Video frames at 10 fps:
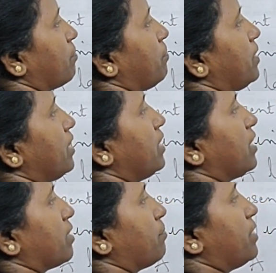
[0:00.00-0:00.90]

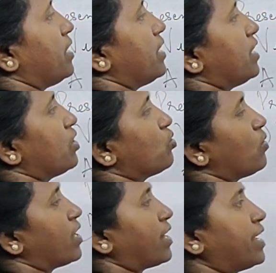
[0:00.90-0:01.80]
Being you
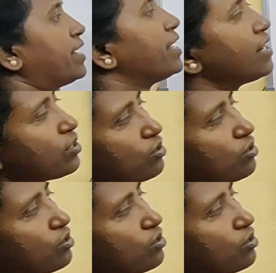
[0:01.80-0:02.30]
are writing